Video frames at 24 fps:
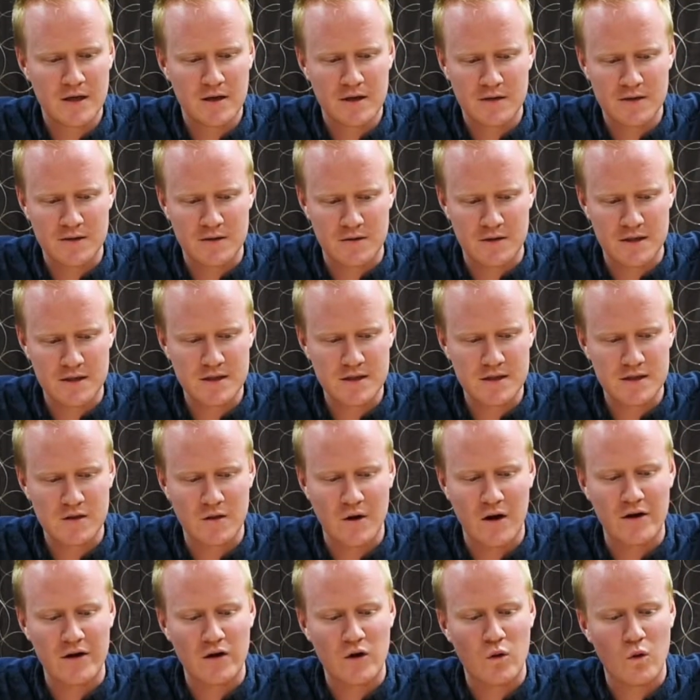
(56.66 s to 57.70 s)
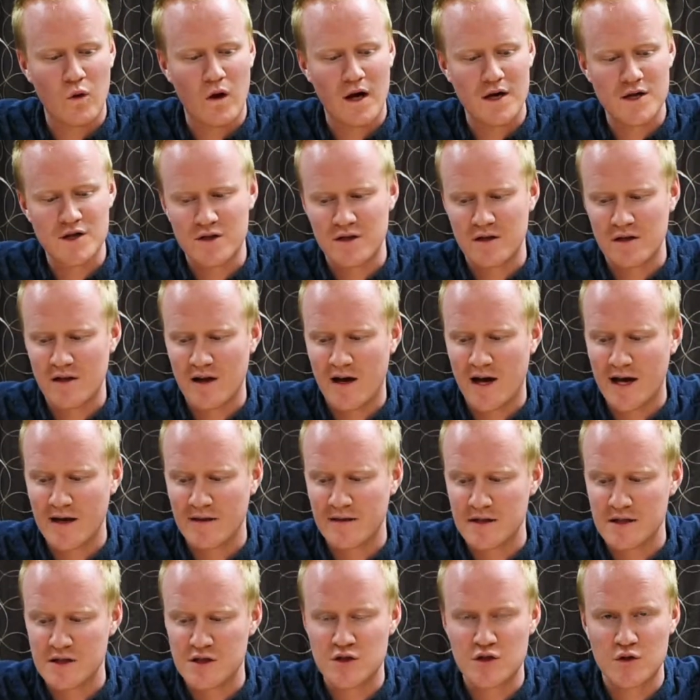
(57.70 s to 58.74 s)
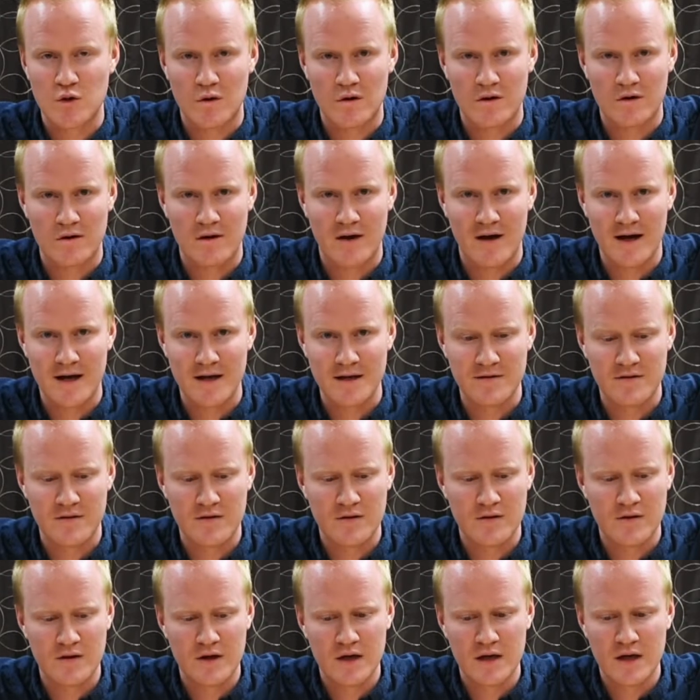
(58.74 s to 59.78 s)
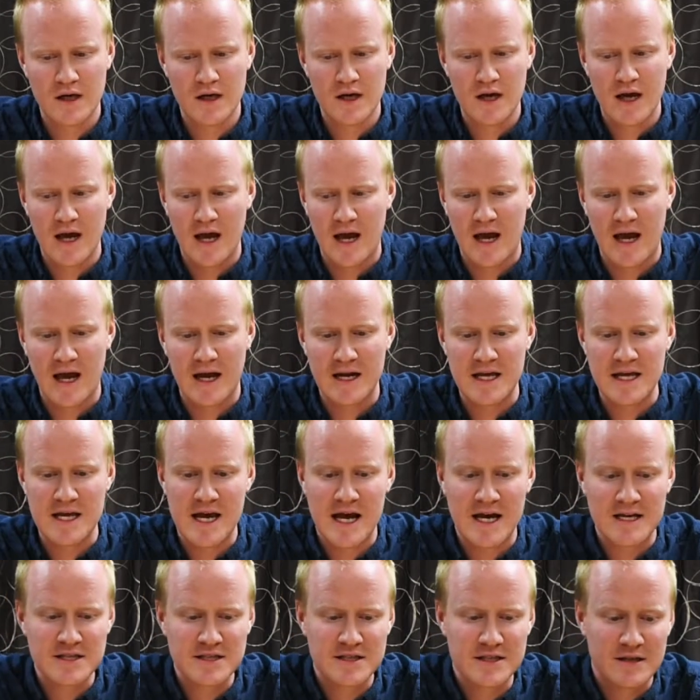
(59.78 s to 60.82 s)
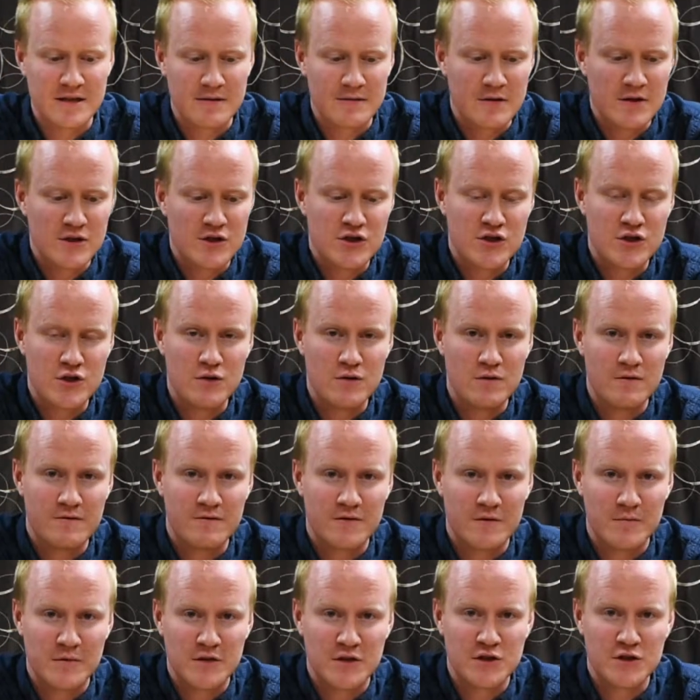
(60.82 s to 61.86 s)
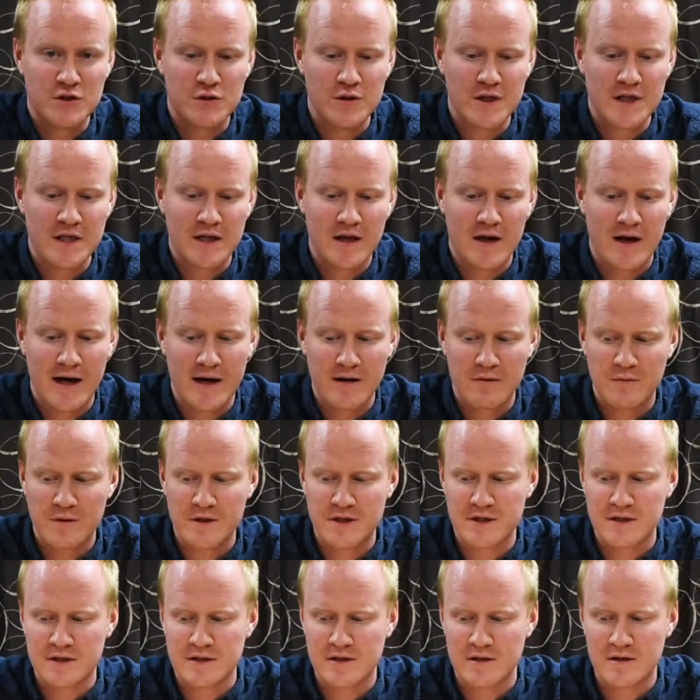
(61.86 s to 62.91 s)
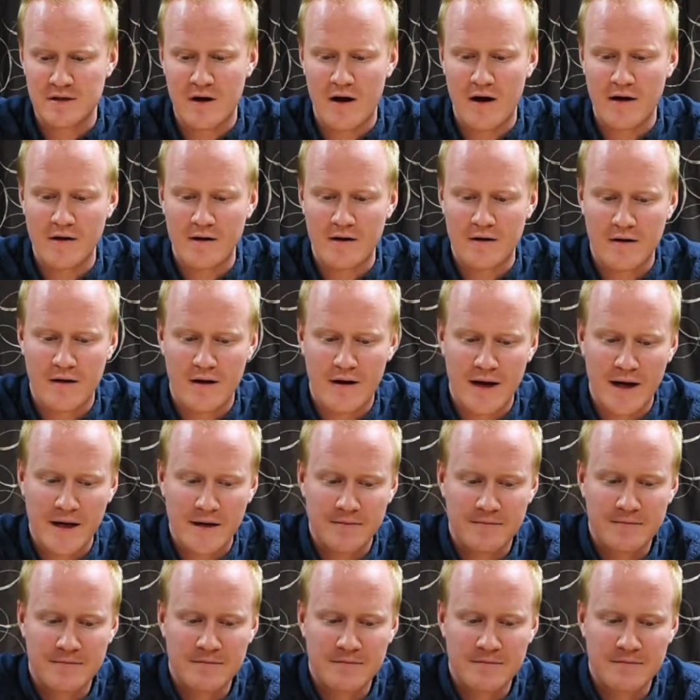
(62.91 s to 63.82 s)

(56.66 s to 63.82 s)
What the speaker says: So this is called a quadrant line, these shorter lines. And he has to shoot from the shooting line, which is the longer line